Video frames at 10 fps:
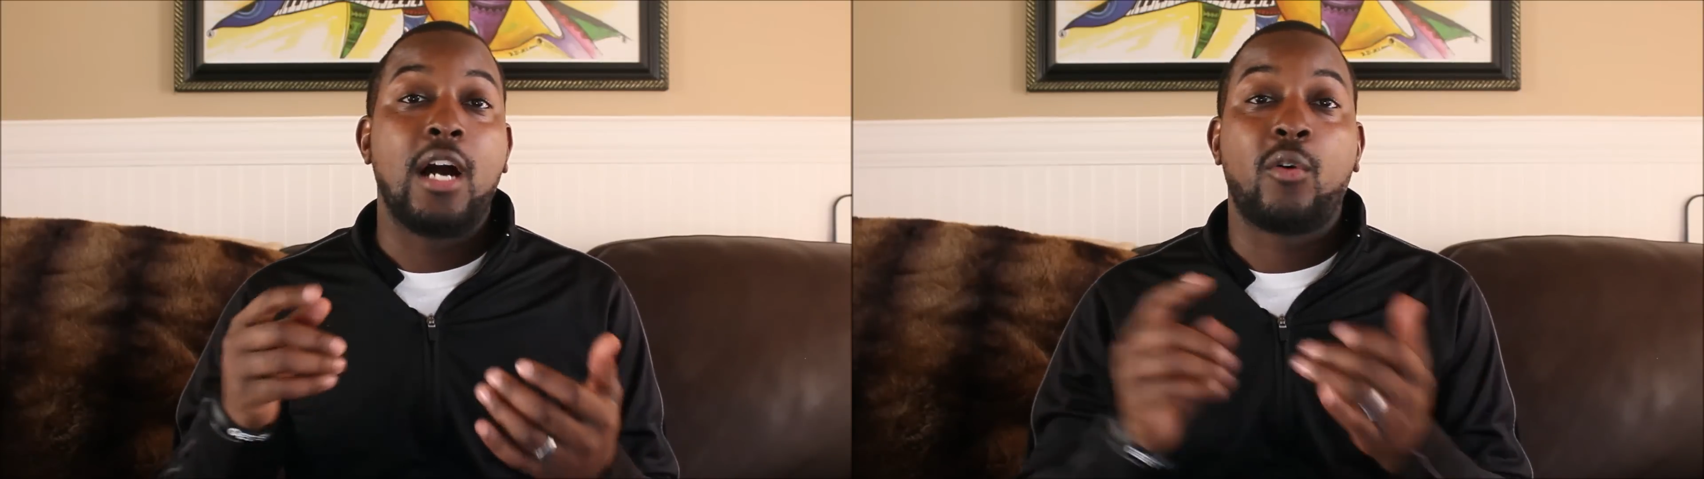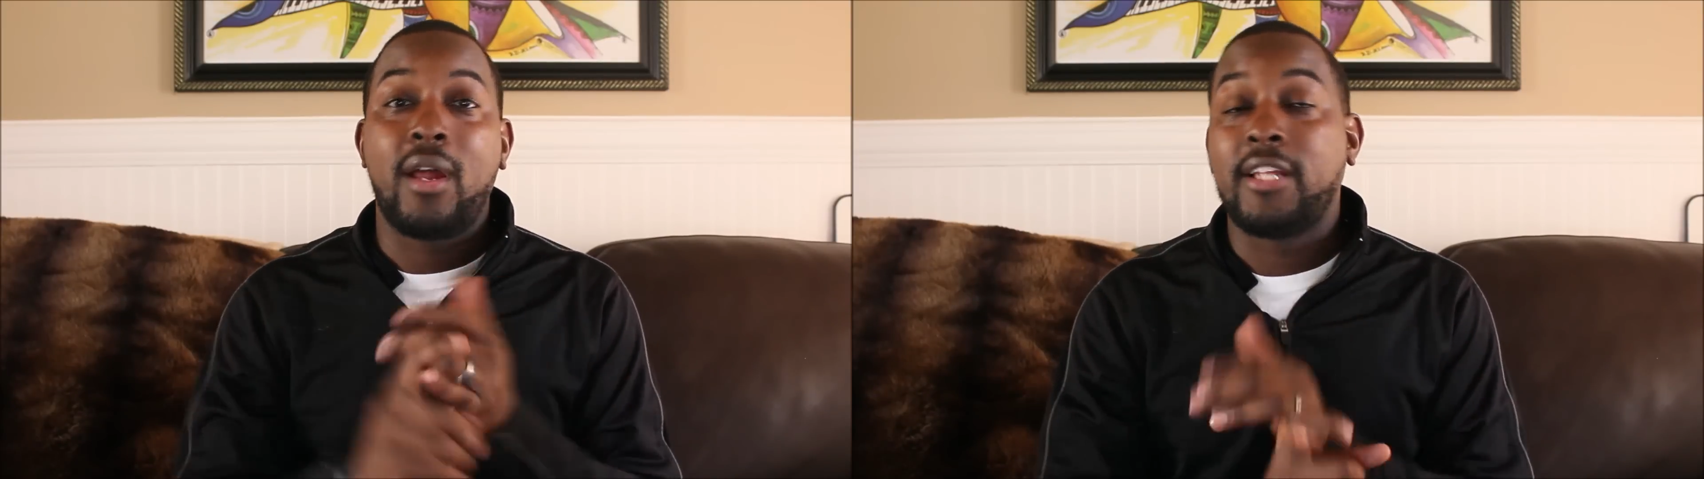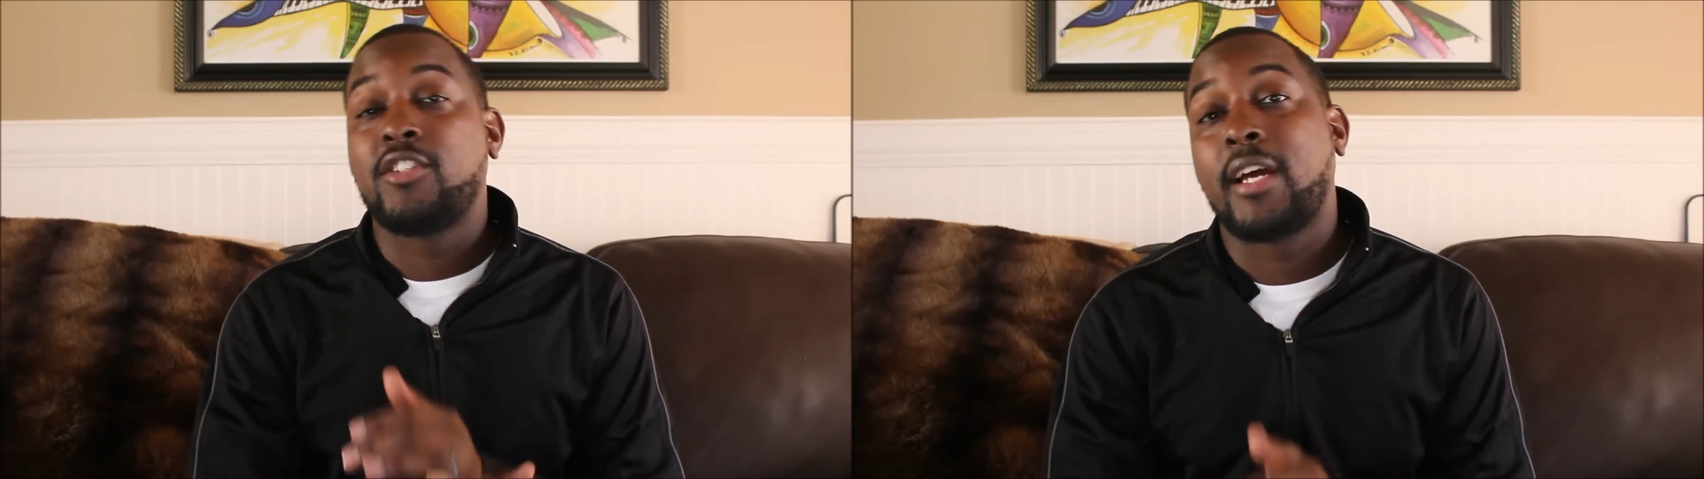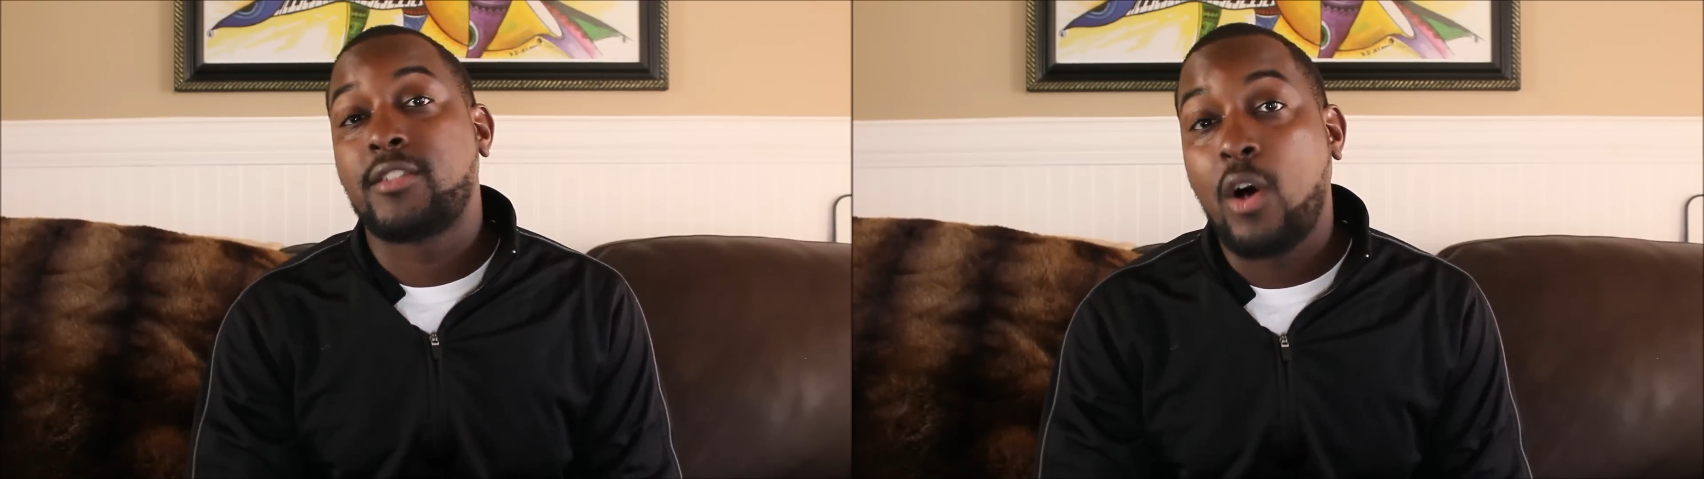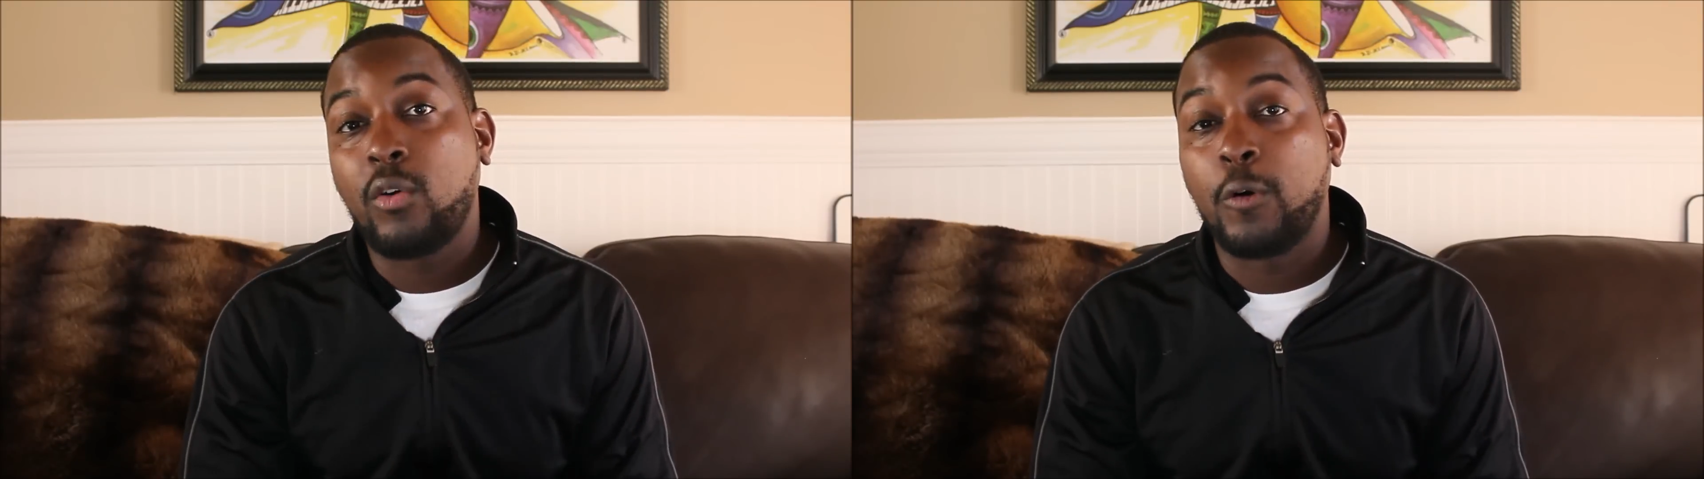Credit Check
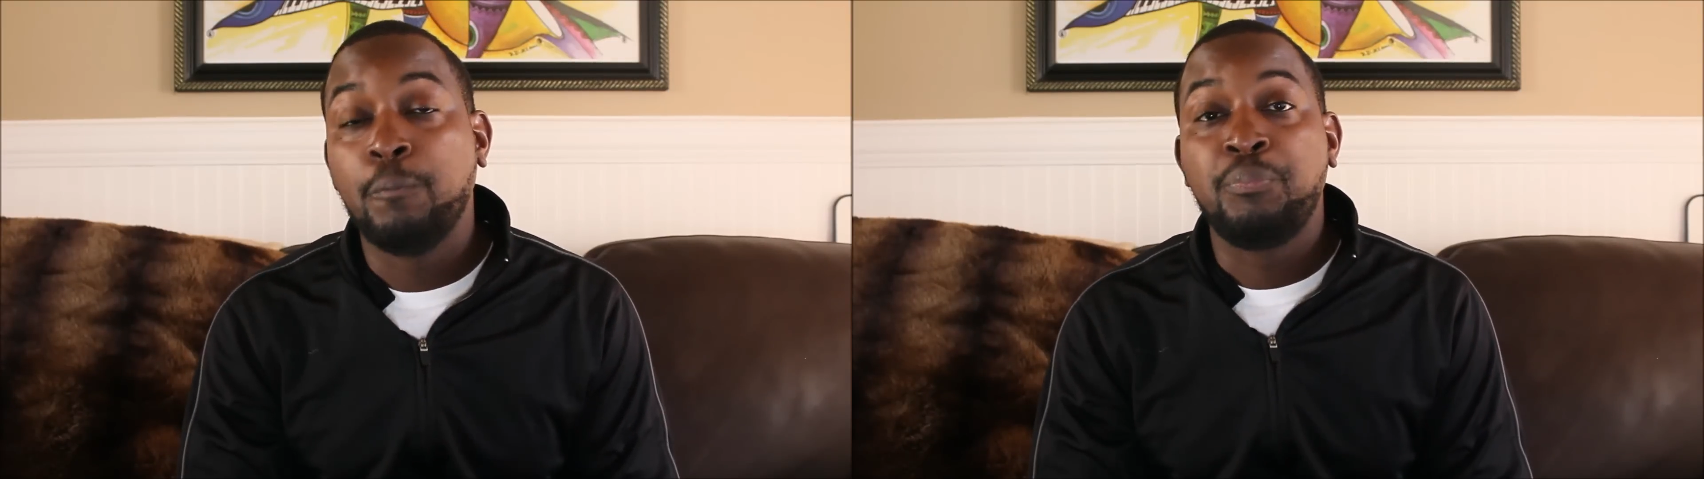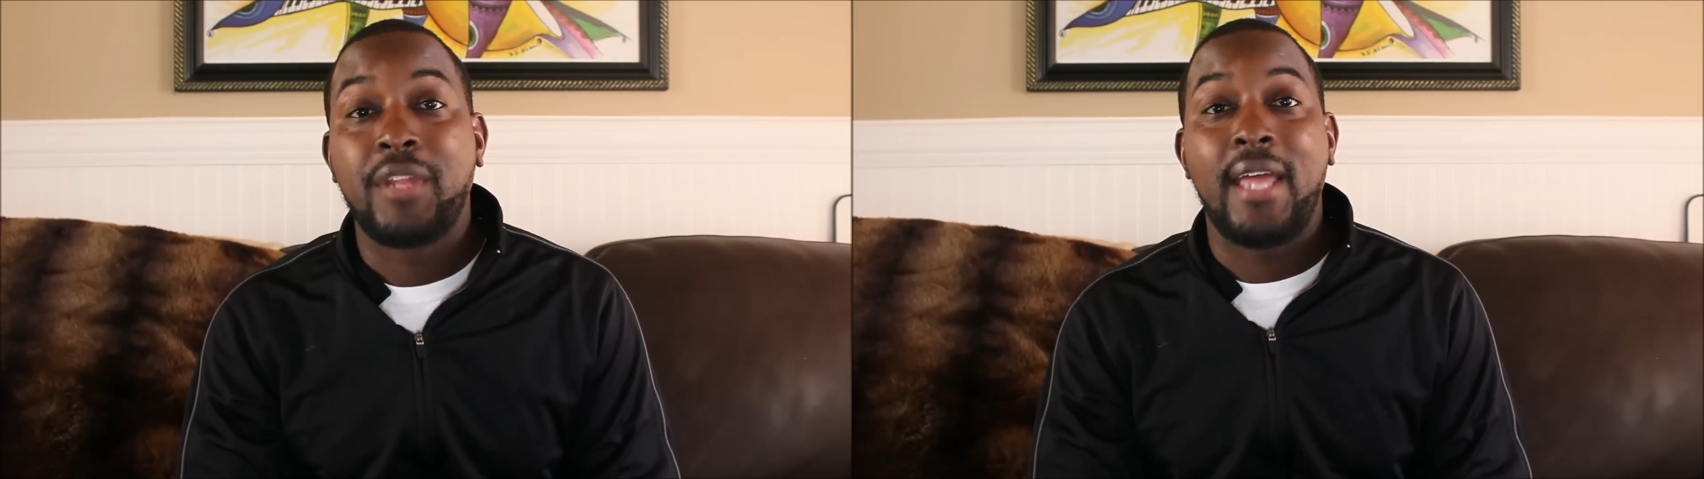Total.